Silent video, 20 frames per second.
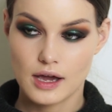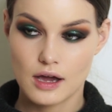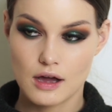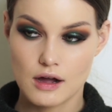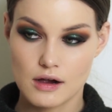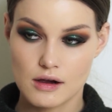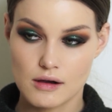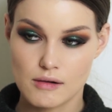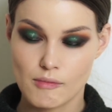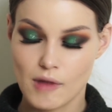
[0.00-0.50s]

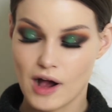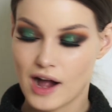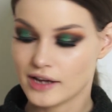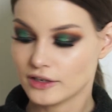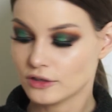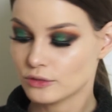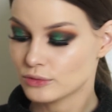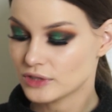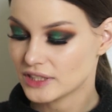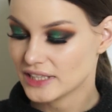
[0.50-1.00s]
I
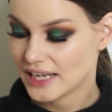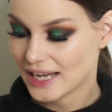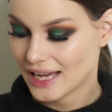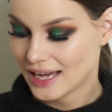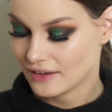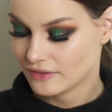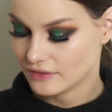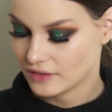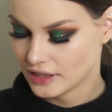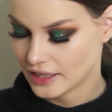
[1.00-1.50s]
don't really
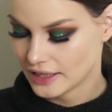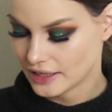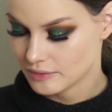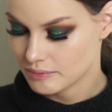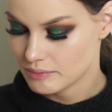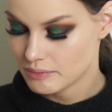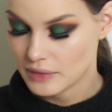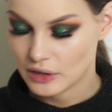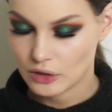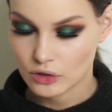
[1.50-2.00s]
have like a
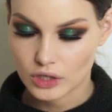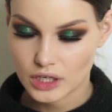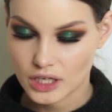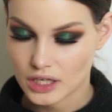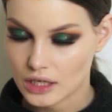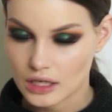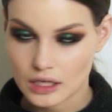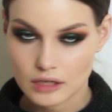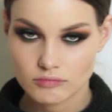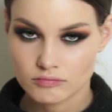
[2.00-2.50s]

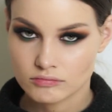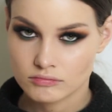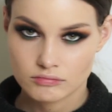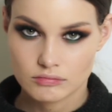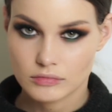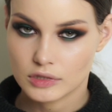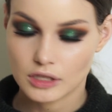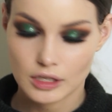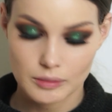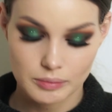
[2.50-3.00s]
milky
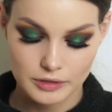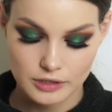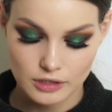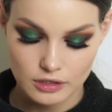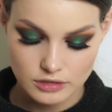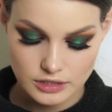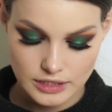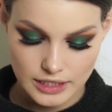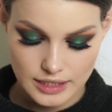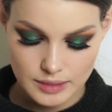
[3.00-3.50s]
lip
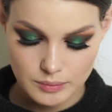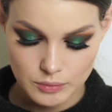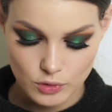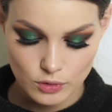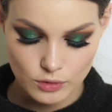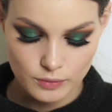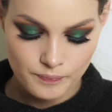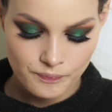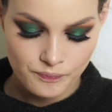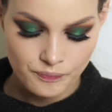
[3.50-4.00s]
gloss
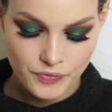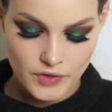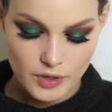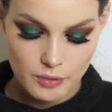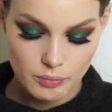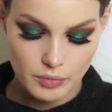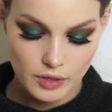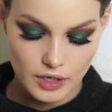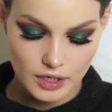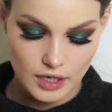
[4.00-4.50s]
anymore,
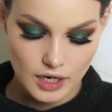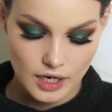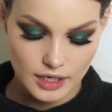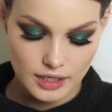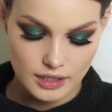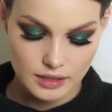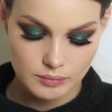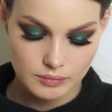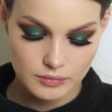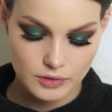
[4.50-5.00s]
but
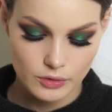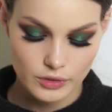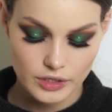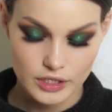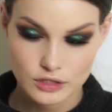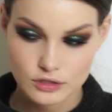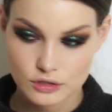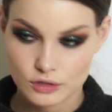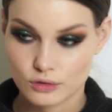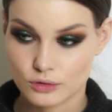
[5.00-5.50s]
I'm
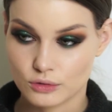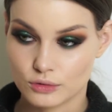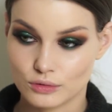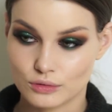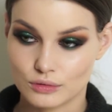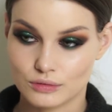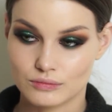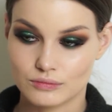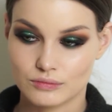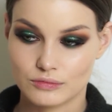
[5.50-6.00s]
going
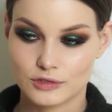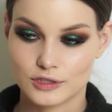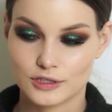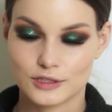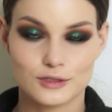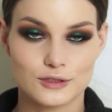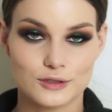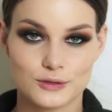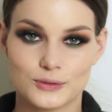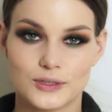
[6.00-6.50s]
to
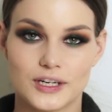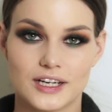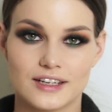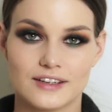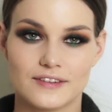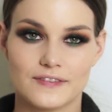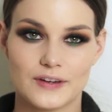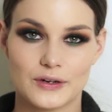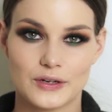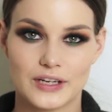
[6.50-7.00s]
just do
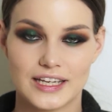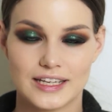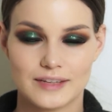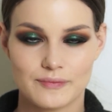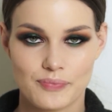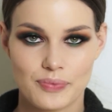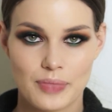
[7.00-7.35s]
a very